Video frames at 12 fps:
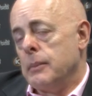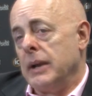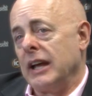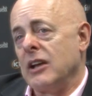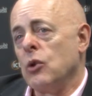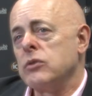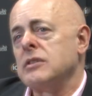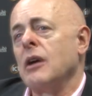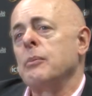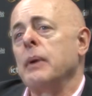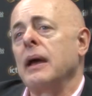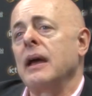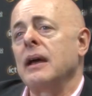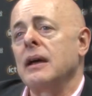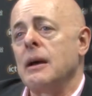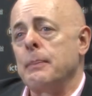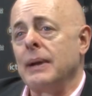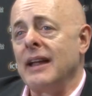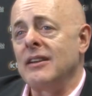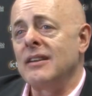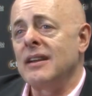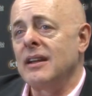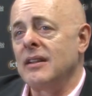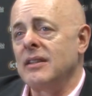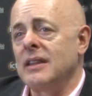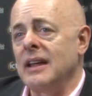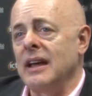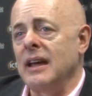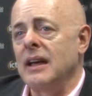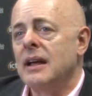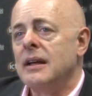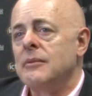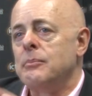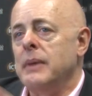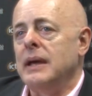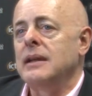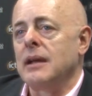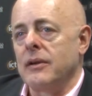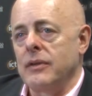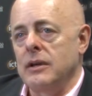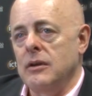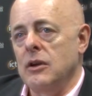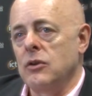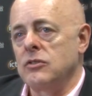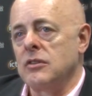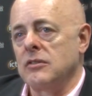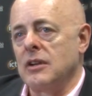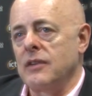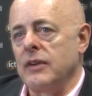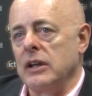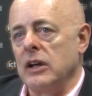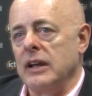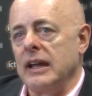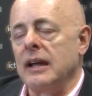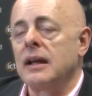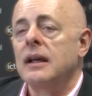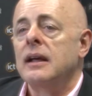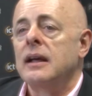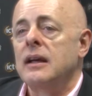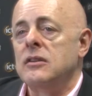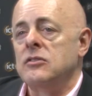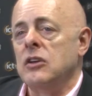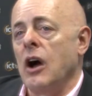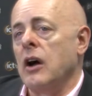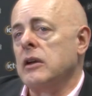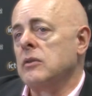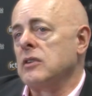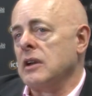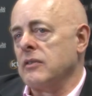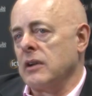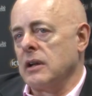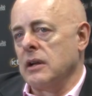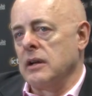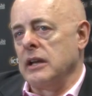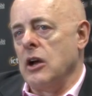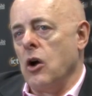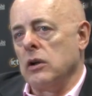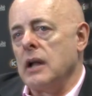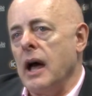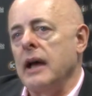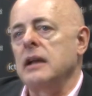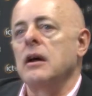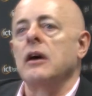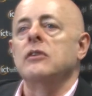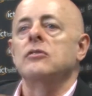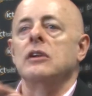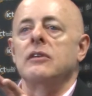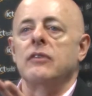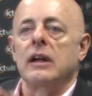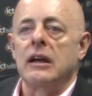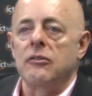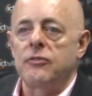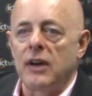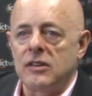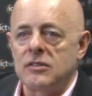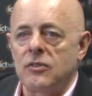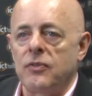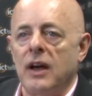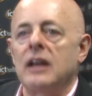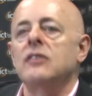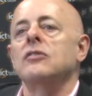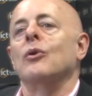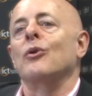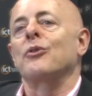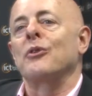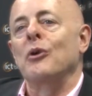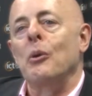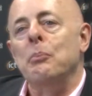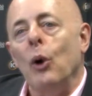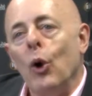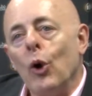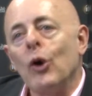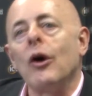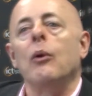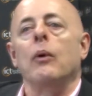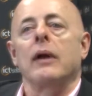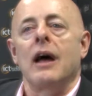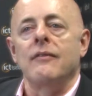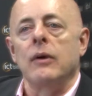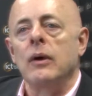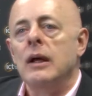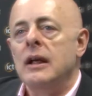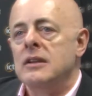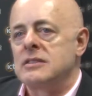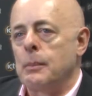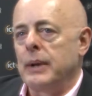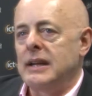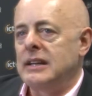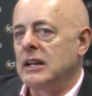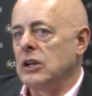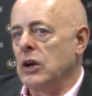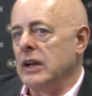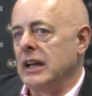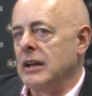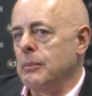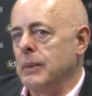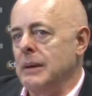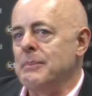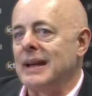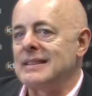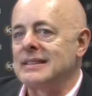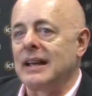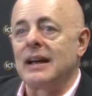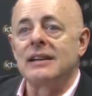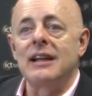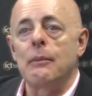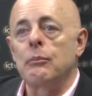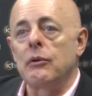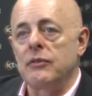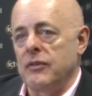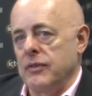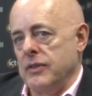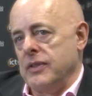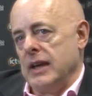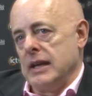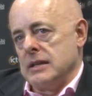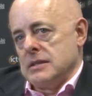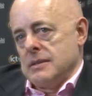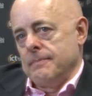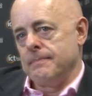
But it can also be a blend in the media that you use to deliver learning. Are you delivering learning online? Are you delivering it face-to-face or through a book or what have you? So blended learning can be mixing a number of different things.